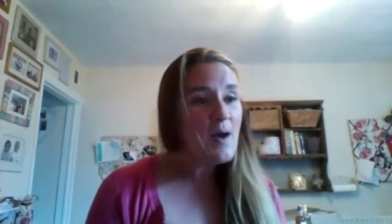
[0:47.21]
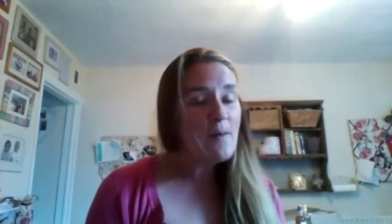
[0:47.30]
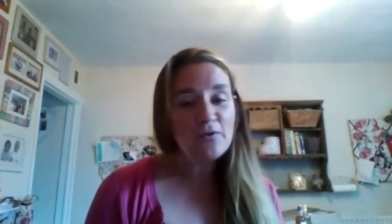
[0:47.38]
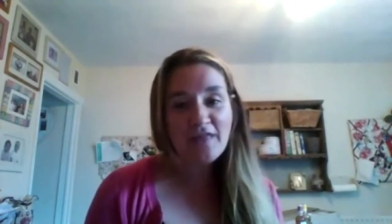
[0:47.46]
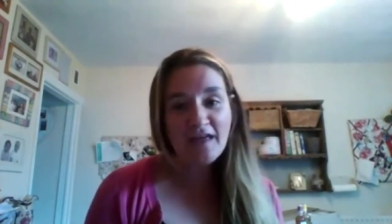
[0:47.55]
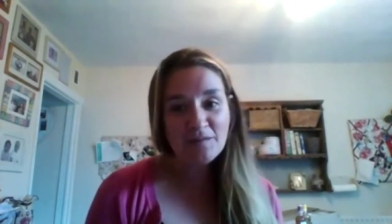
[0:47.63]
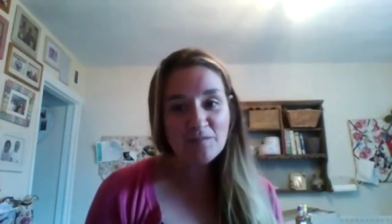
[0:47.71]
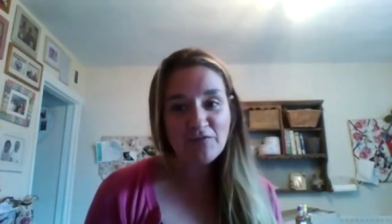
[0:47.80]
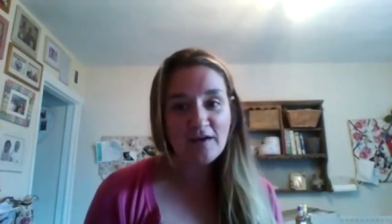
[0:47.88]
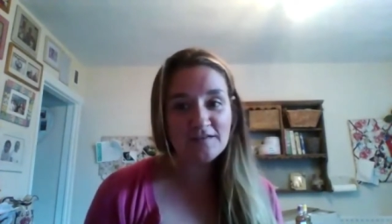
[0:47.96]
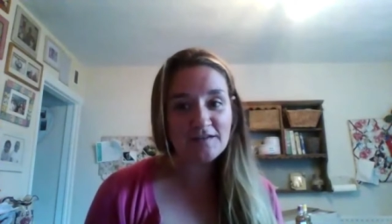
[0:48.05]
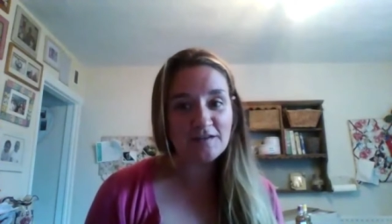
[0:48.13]
But then I'm
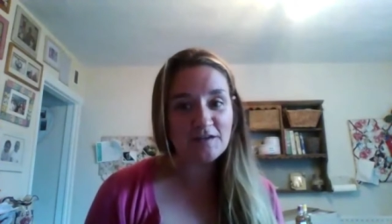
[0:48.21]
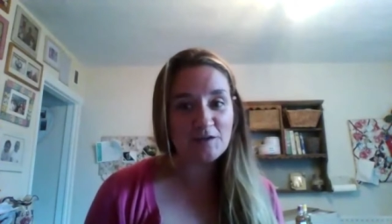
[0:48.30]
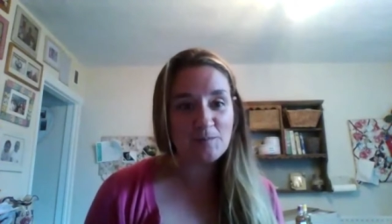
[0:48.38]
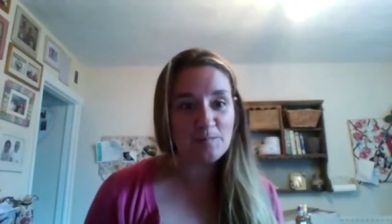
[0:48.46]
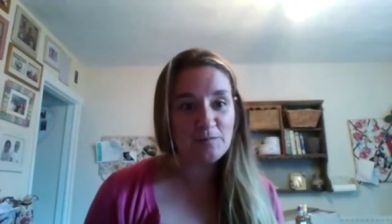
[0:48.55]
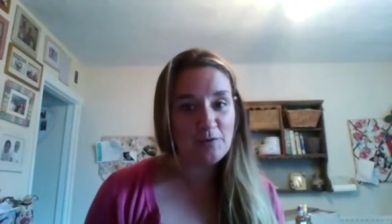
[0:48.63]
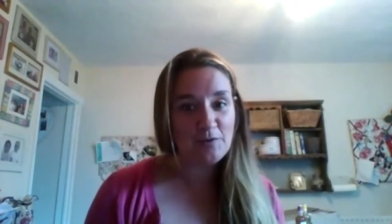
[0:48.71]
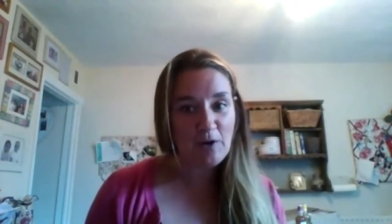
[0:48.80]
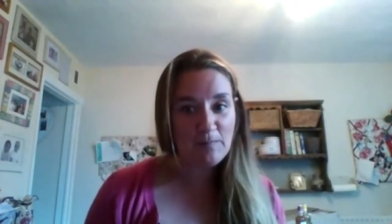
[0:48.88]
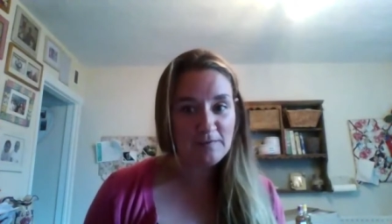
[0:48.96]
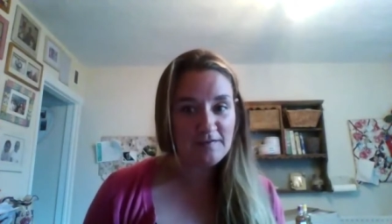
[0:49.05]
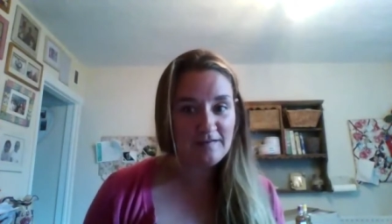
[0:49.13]
finding that the, the
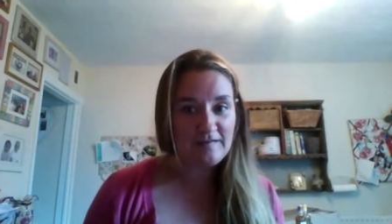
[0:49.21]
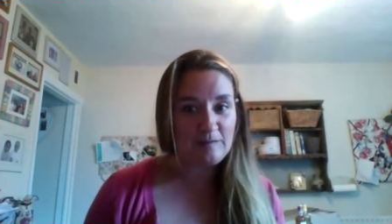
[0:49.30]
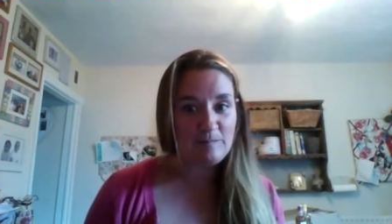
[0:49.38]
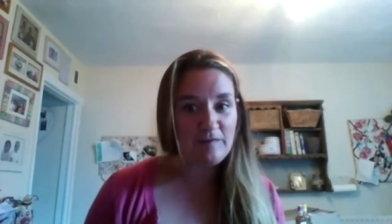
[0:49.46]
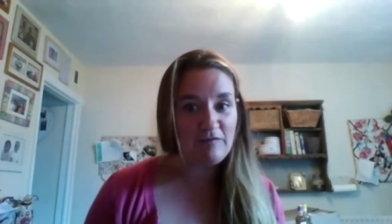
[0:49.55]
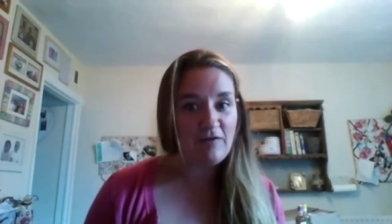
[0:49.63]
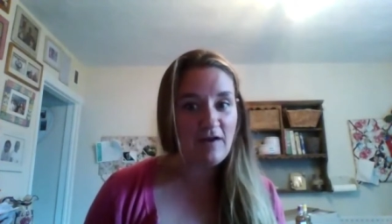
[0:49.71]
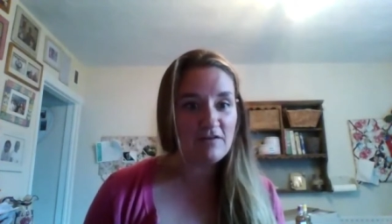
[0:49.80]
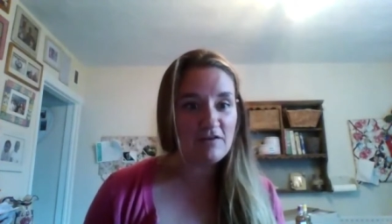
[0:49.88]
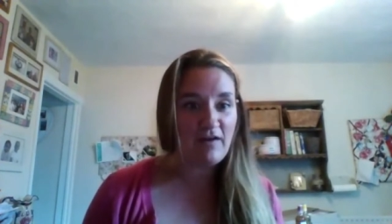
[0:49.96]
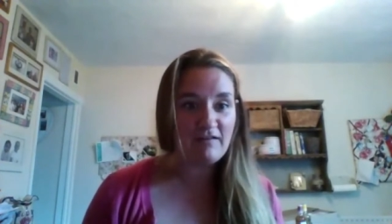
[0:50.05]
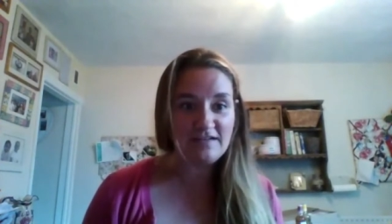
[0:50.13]
properties can be
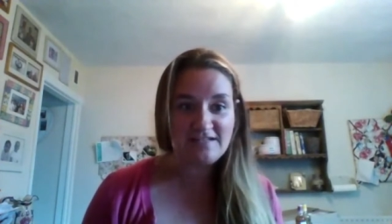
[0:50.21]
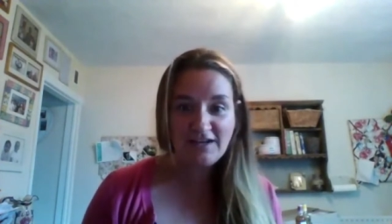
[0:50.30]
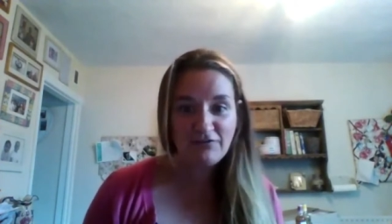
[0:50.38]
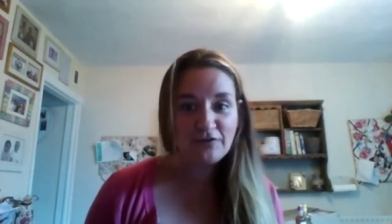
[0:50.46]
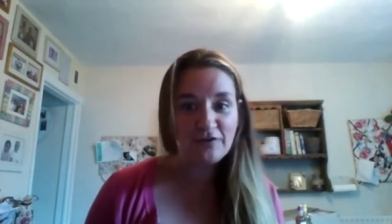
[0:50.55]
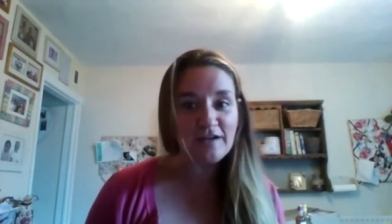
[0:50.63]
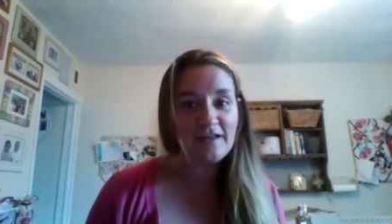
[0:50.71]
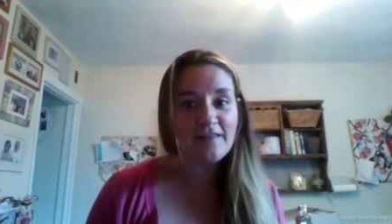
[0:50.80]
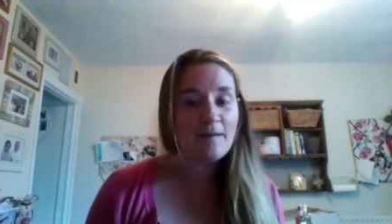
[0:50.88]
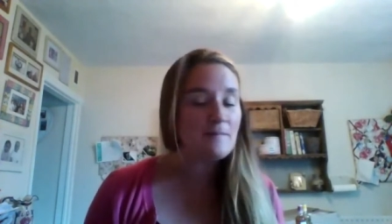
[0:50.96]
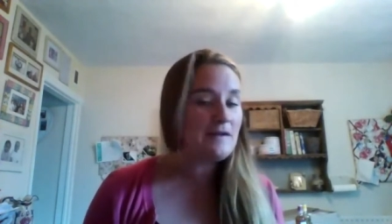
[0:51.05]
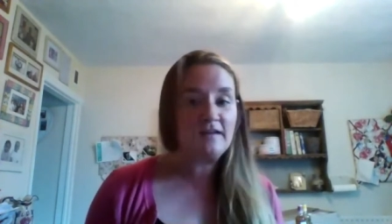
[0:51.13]
very, very different. And
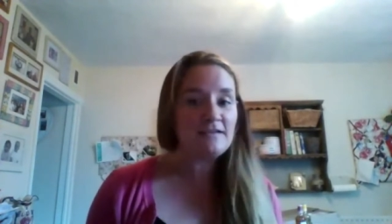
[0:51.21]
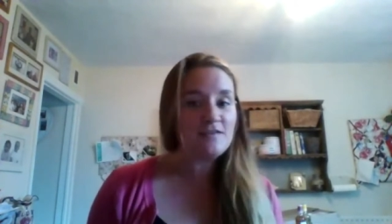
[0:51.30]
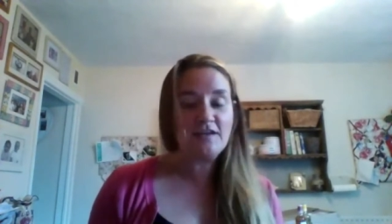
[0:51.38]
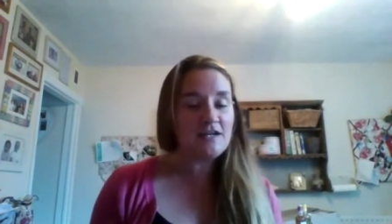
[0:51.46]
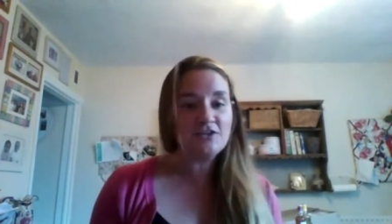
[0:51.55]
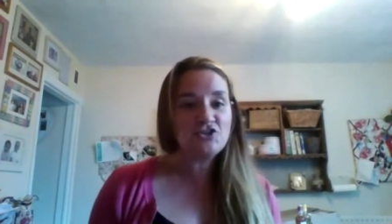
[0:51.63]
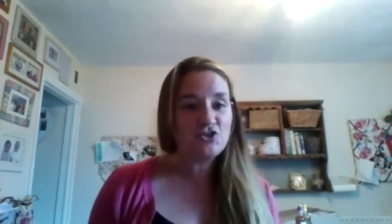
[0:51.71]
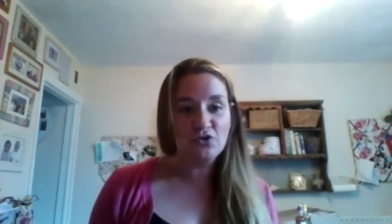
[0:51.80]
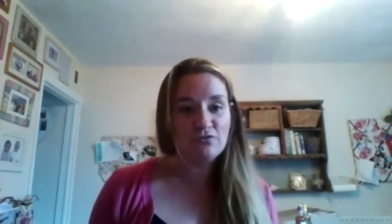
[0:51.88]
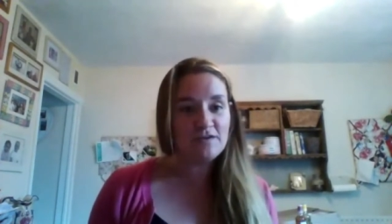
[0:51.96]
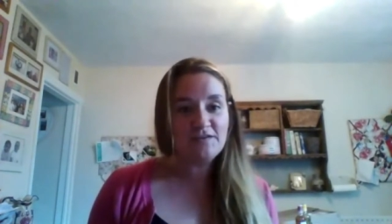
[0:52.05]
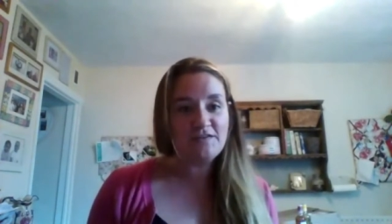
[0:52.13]
that means that
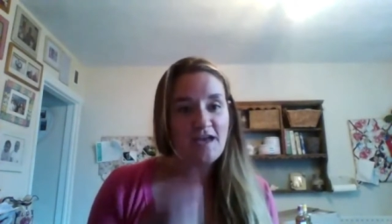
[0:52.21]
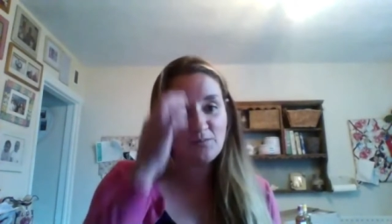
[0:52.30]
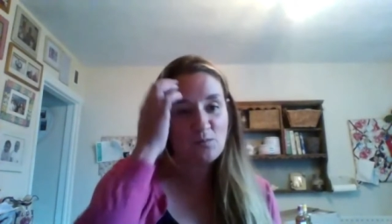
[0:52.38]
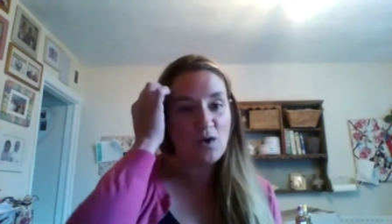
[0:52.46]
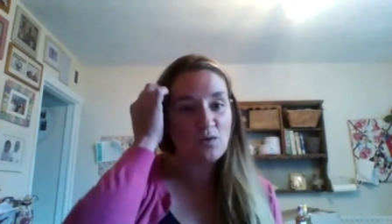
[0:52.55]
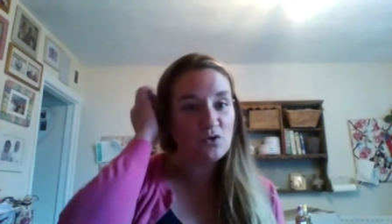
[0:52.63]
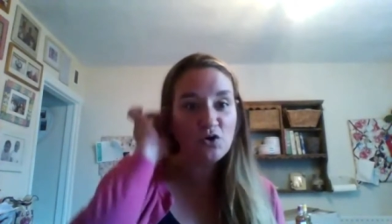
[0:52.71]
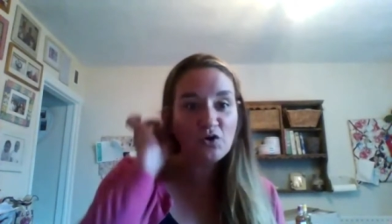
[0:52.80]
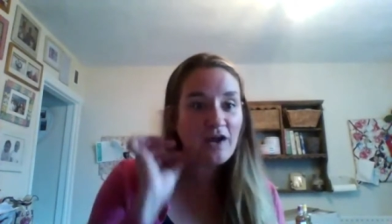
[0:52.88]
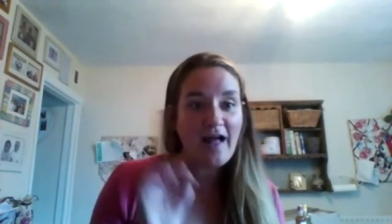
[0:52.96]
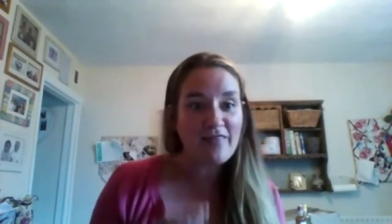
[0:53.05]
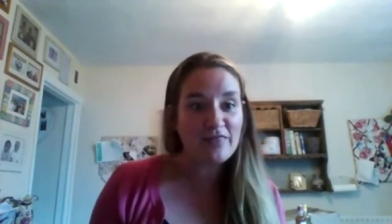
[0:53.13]
insurers then won't
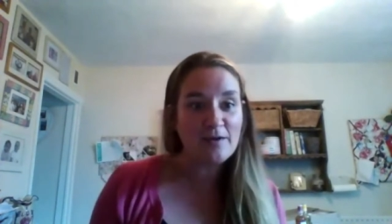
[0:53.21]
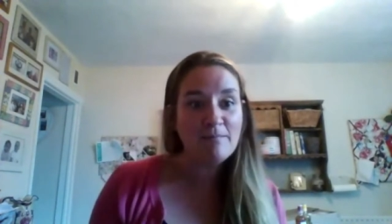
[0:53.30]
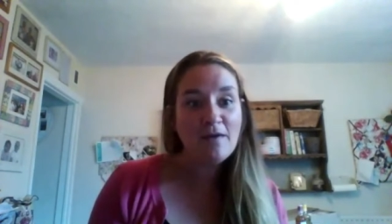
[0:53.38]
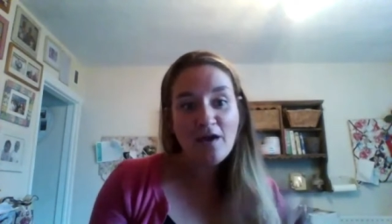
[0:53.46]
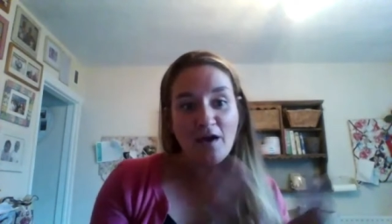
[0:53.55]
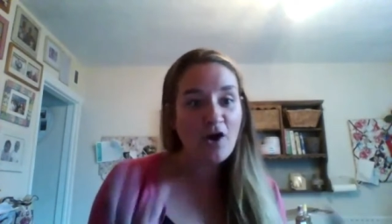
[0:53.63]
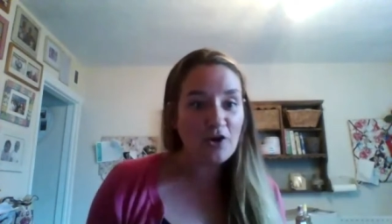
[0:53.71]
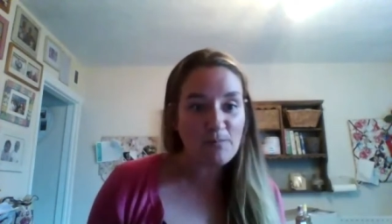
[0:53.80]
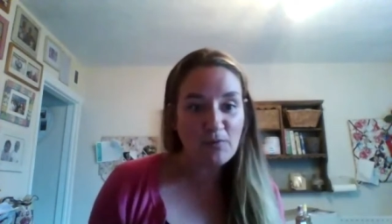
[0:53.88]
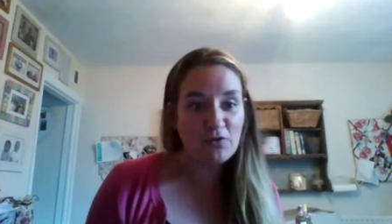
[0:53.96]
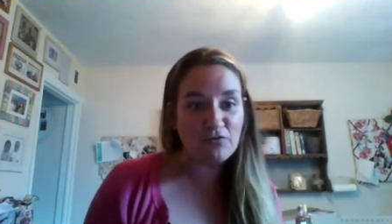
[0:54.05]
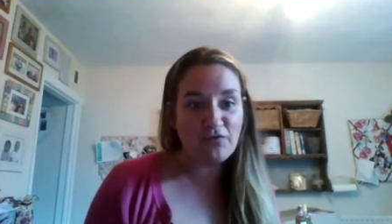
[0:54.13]
look at them on a
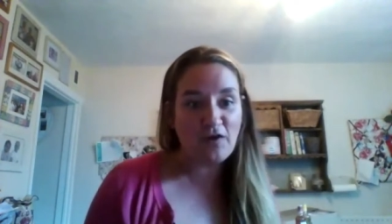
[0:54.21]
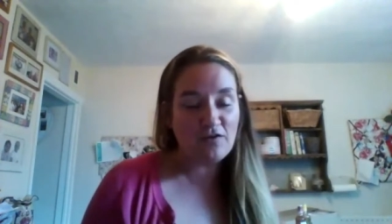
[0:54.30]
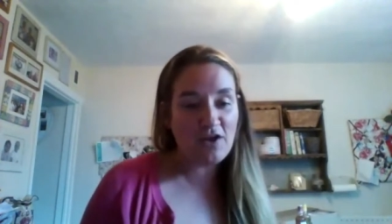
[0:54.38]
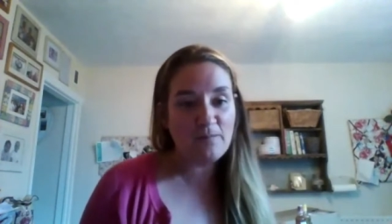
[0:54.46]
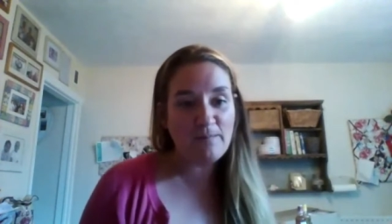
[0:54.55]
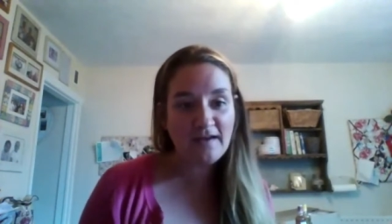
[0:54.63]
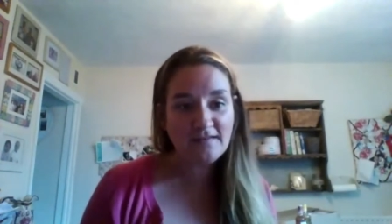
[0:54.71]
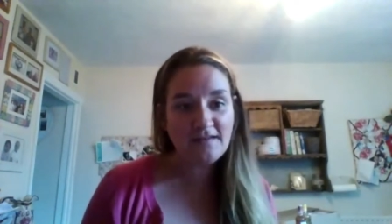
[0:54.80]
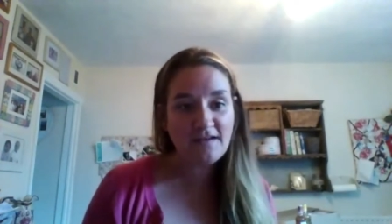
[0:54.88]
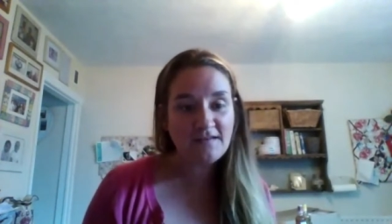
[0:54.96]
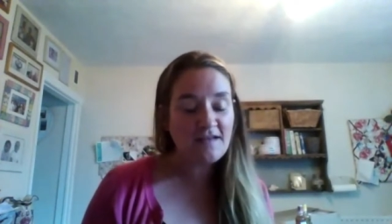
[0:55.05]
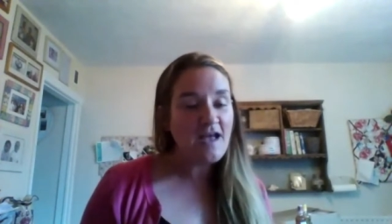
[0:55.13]
portfolio
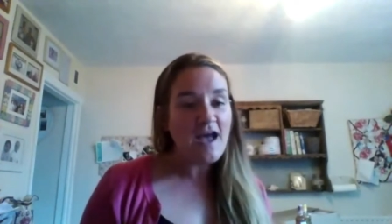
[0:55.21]
basis.